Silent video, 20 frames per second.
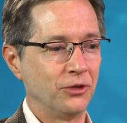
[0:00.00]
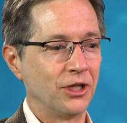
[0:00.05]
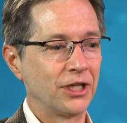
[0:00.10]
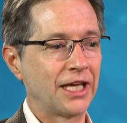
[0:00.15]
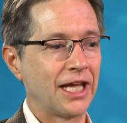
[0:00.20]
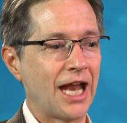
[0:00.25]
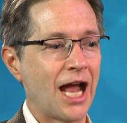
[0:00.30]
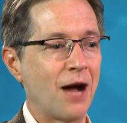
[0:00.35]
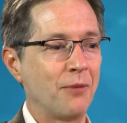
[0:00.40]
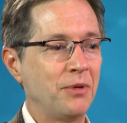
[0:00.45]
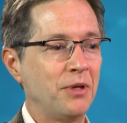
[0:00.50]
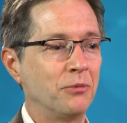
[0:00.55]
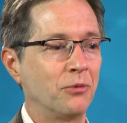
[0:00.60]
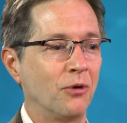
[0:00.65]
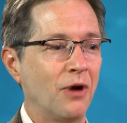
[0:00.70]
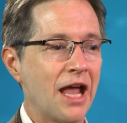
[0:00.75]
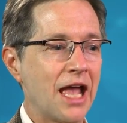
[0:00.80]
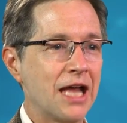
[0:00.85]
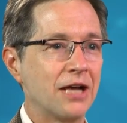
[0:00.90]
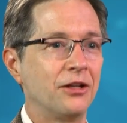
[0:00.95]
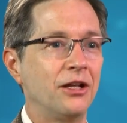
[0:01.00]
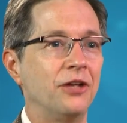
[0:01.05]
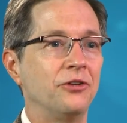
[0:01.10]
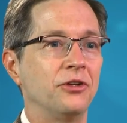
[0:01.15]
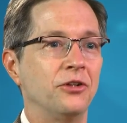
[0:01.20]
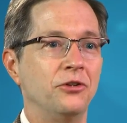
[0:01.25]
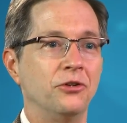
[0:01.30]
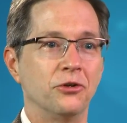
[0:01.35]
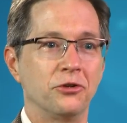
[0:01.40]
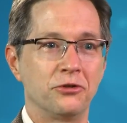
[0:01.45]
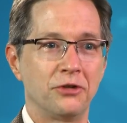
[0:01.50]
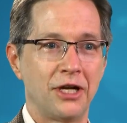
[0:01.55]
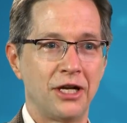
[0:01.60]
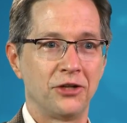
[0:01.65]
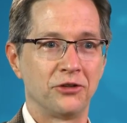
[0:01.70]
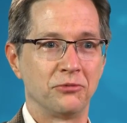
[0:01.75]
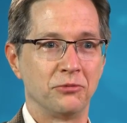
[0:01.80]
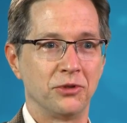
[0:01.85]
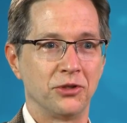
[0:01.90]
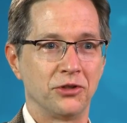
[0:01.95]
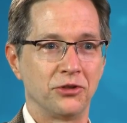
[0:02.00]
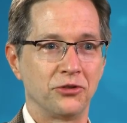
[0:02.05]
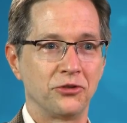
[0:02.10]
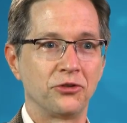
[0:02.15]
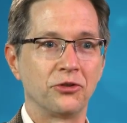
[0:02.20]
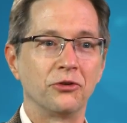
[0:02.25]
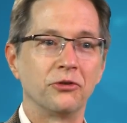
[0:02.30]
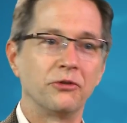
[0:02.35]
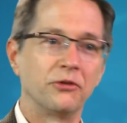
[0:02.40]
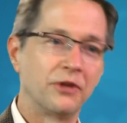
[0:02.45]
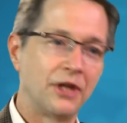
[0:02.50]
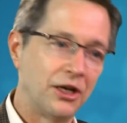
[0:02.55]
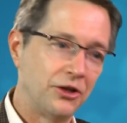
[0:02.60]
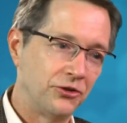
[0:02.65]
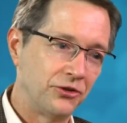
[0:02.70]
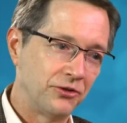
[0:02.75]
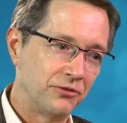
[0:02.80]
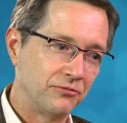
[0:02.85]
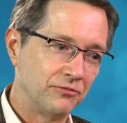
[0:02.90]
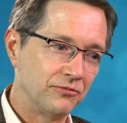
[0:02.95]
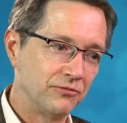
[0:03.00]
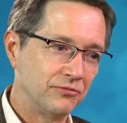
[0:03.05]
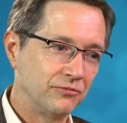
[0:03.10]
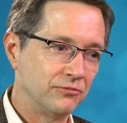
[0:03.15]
look at how people were analyzing neurotransmitters, so that is,